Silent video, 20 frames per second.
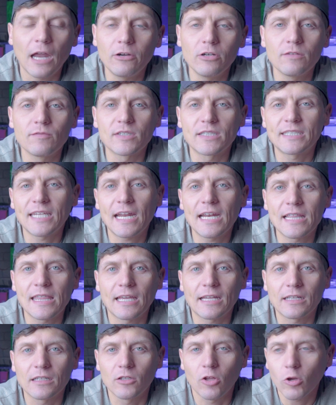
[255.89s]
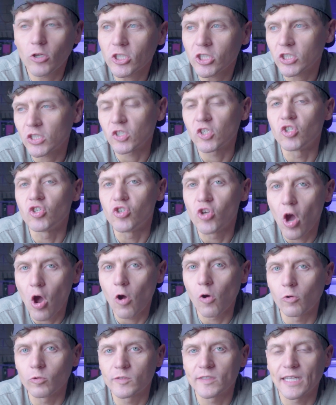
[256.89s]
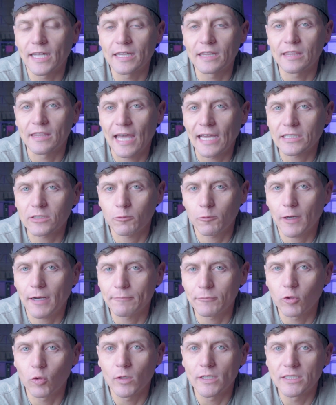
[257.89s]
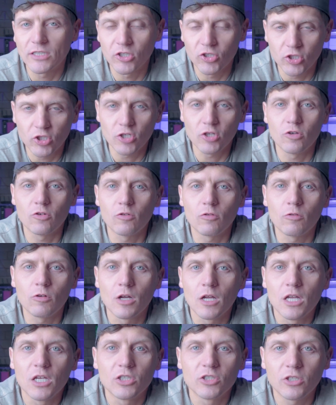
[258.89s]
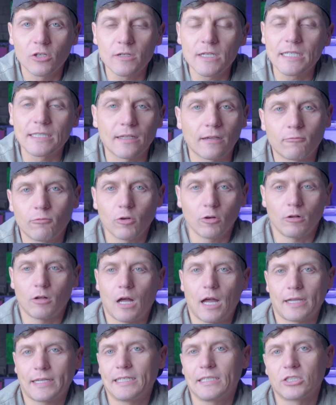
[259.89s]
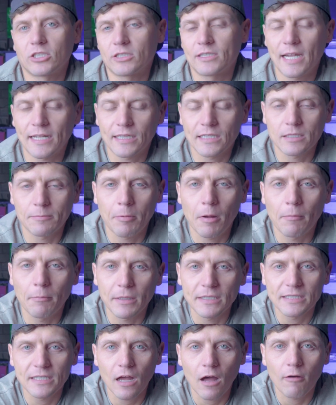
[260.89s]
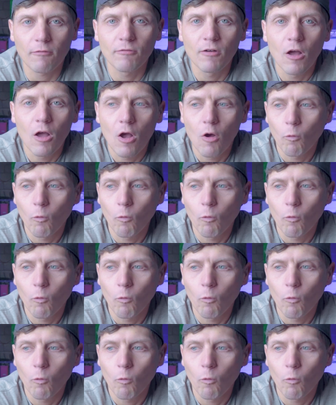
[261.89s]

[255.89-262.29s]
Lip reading: I don't even say anything. Lotus just knows that that's what I'm going to do. So he's like, well, I can just take this upon myself.